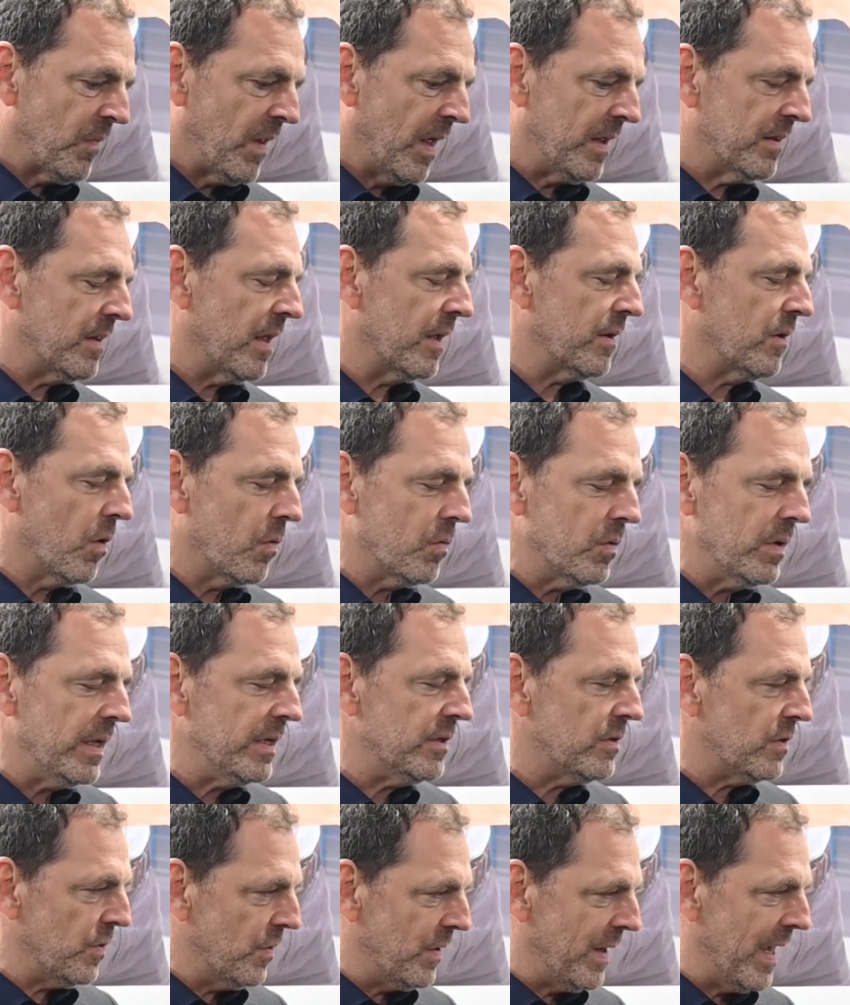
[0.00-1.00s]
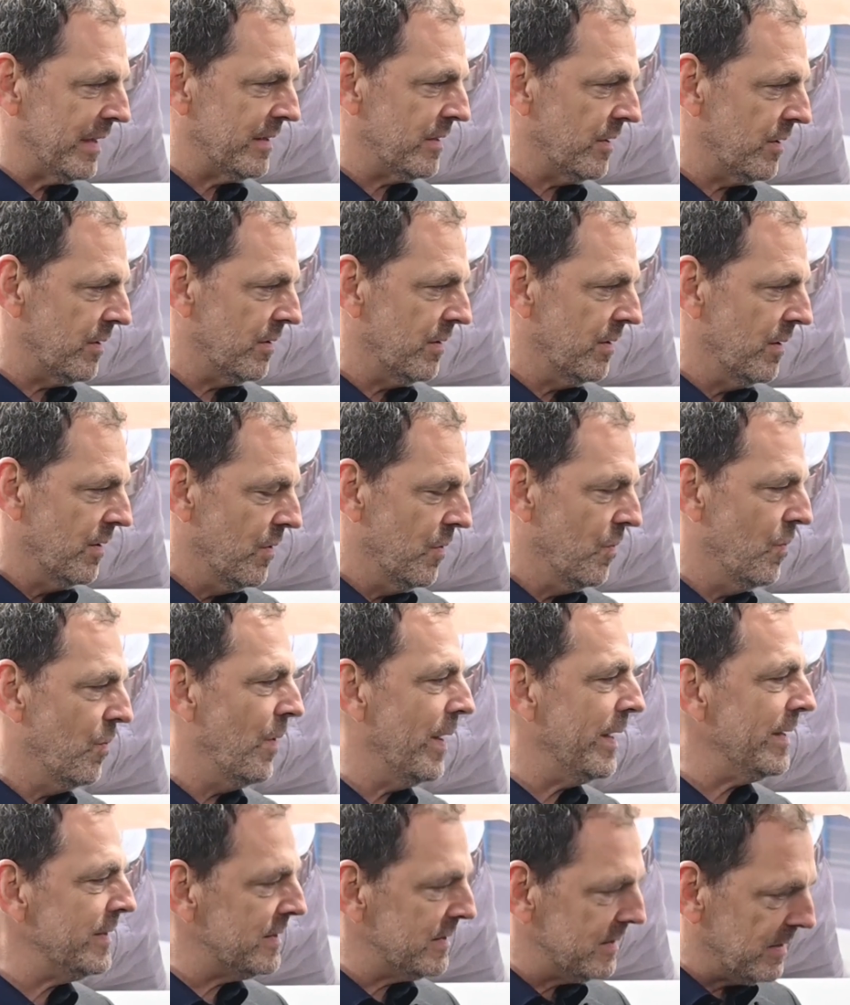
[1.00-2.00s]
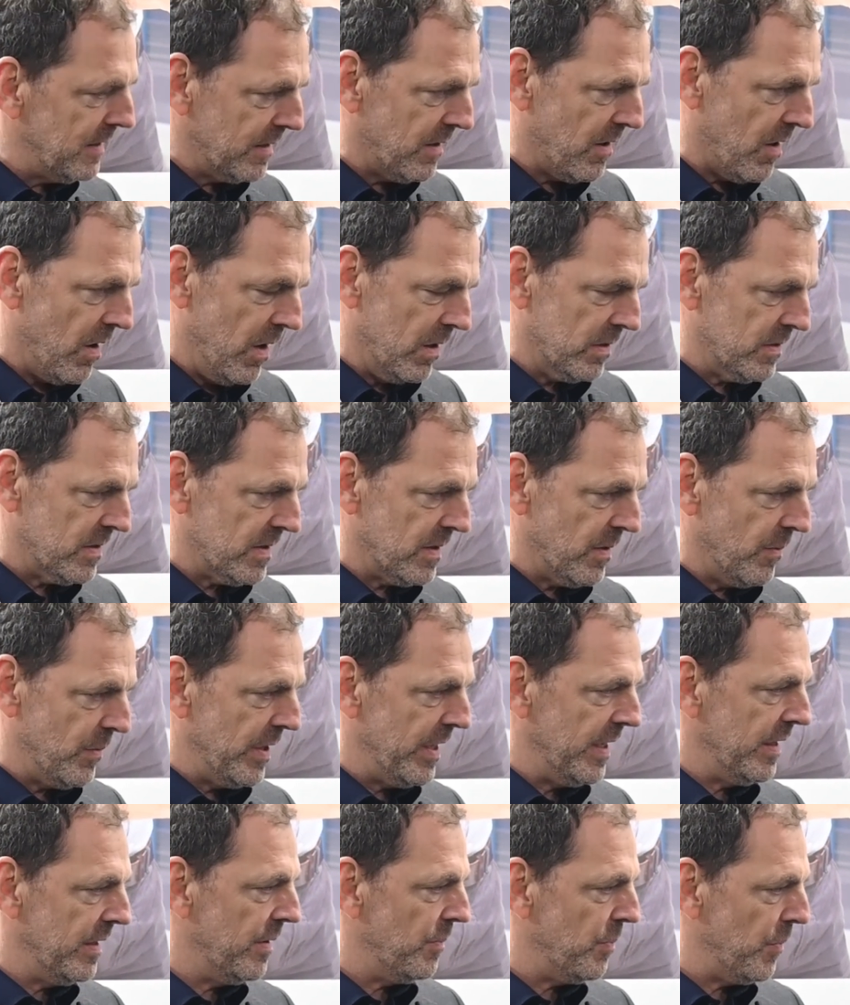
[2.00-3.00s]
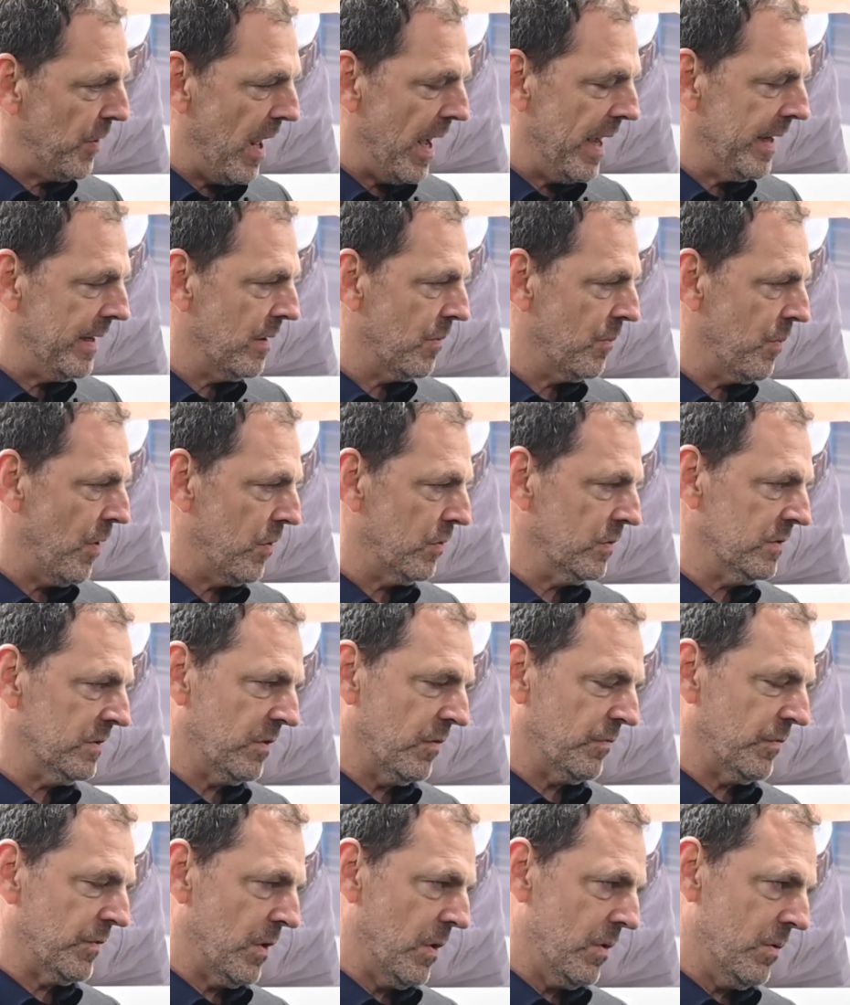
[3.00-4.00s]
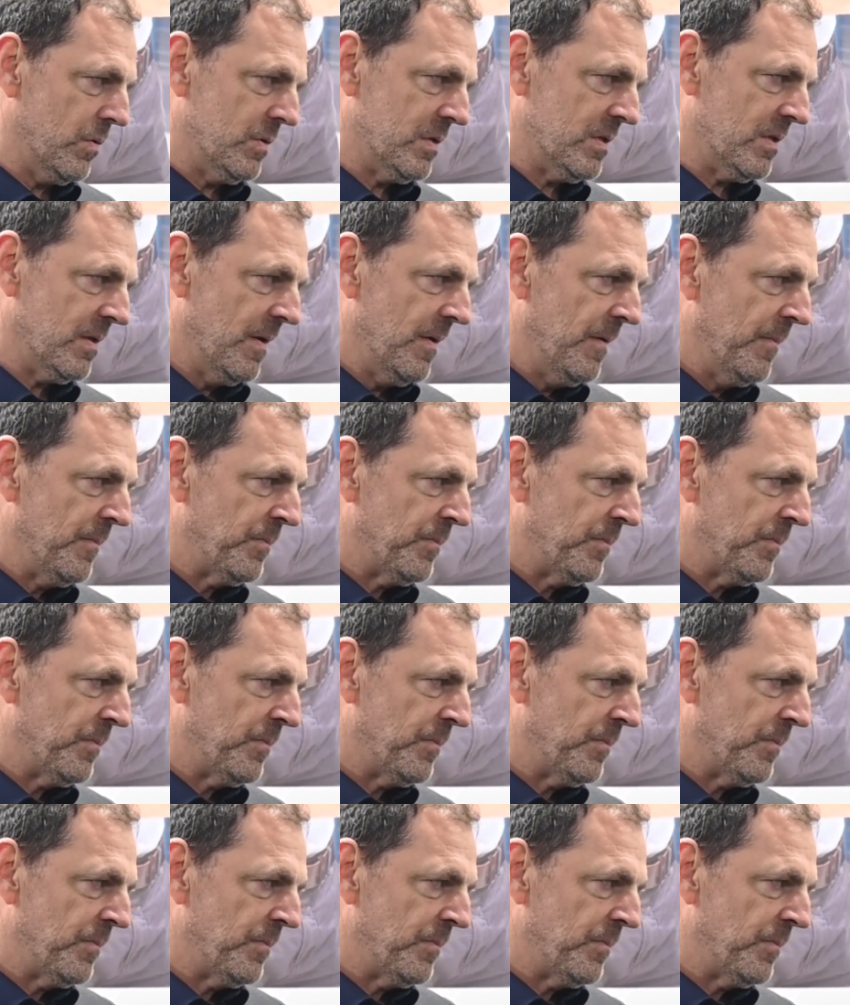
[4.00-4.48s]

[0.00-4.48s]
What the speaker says: and that only together with the customer in applying both of those,